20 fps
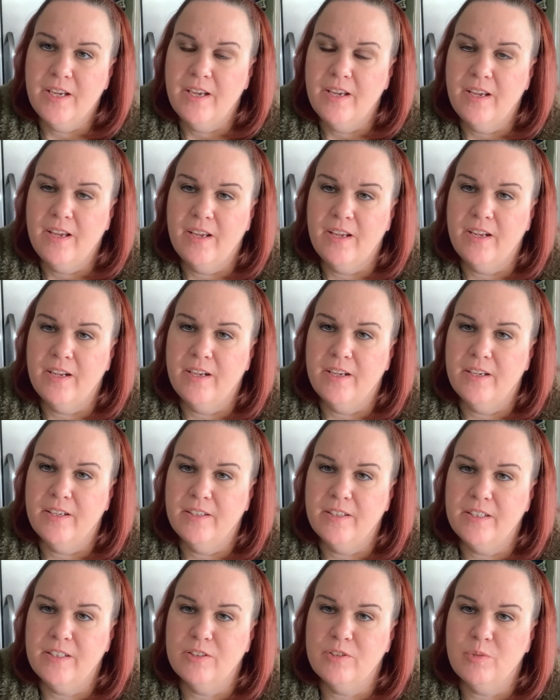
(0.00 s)
And
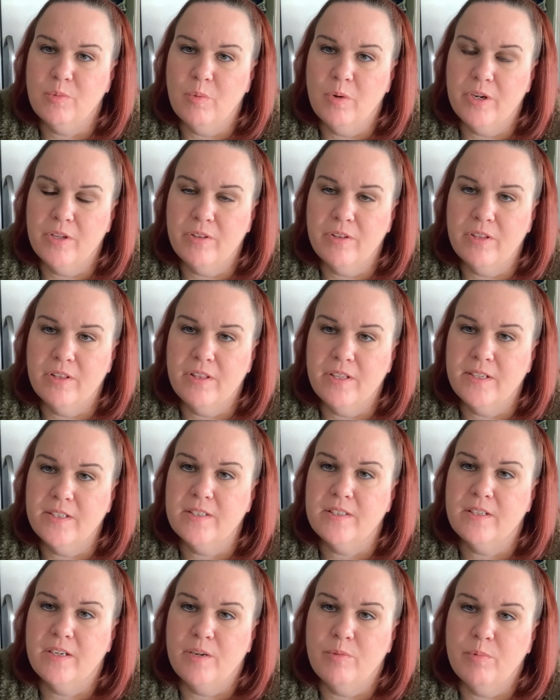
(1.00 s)
it's one of the things
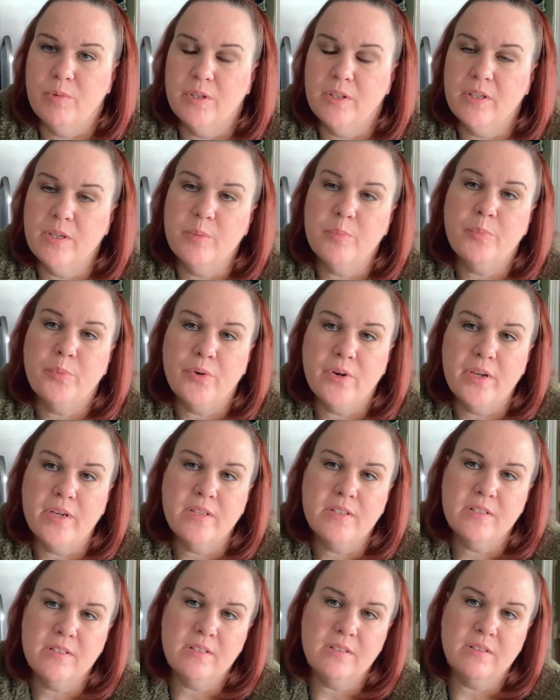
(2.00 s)
that I really
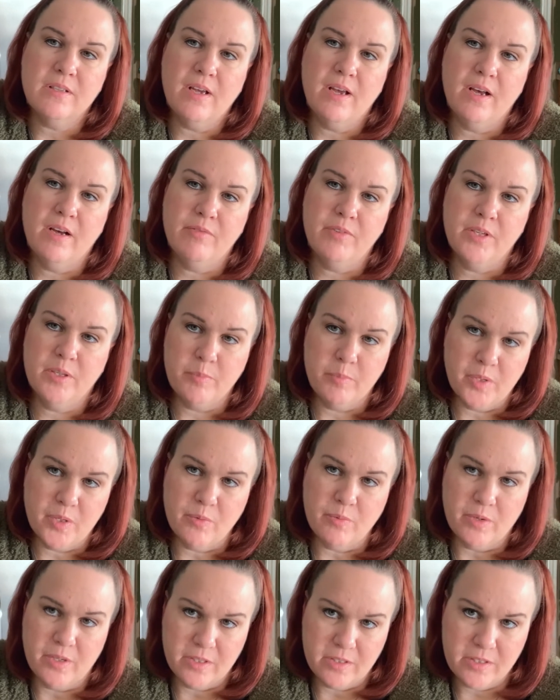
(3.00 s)
embrace, having been
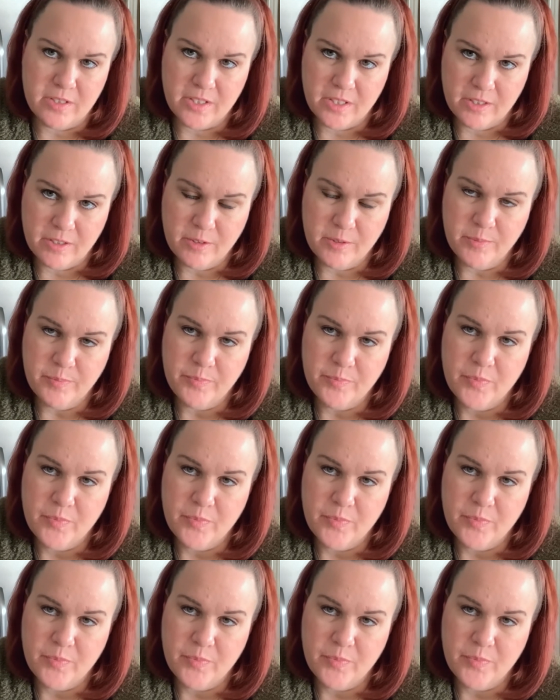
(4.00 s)
raised here.